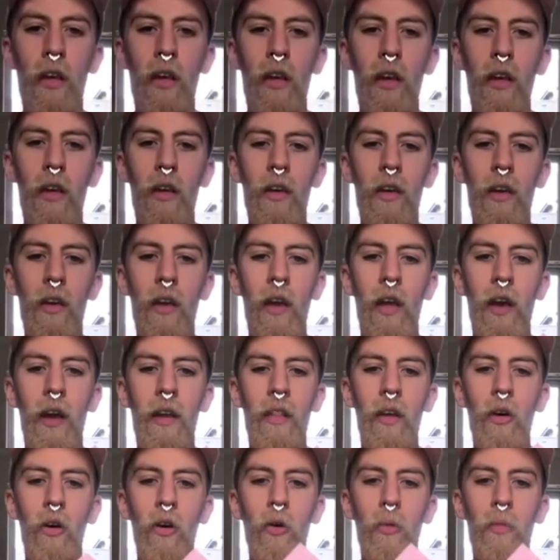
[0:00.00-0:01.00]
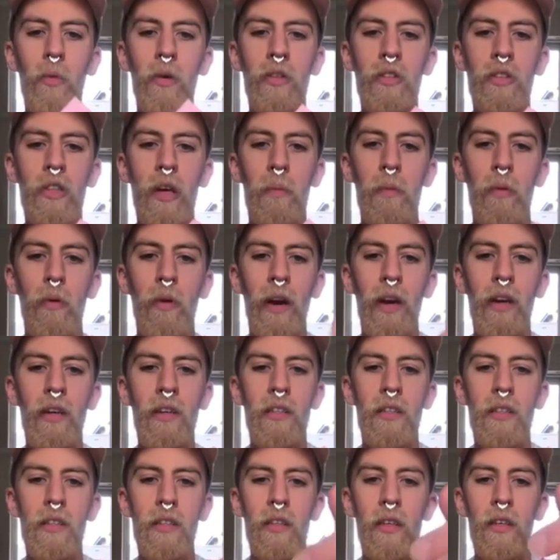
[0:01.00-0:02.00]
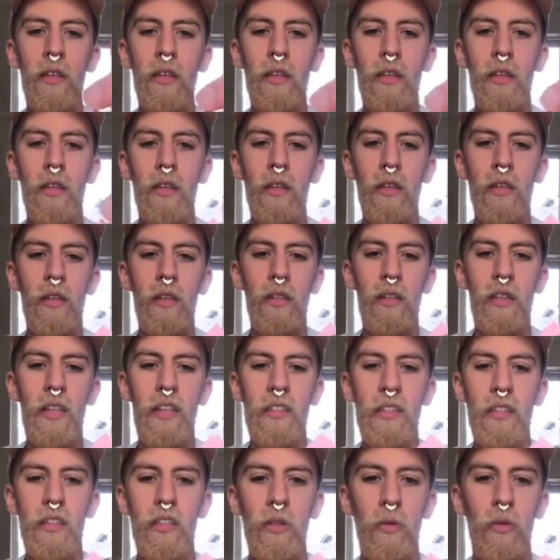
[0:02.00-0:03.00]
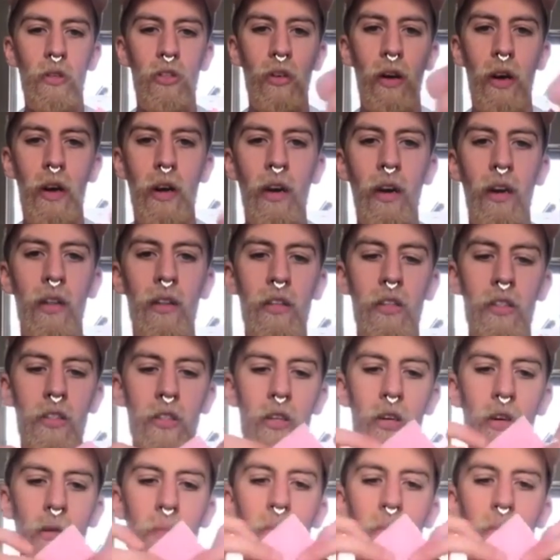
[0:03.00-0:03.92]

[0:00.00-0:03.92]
line that almost separates this into a triangle at the top.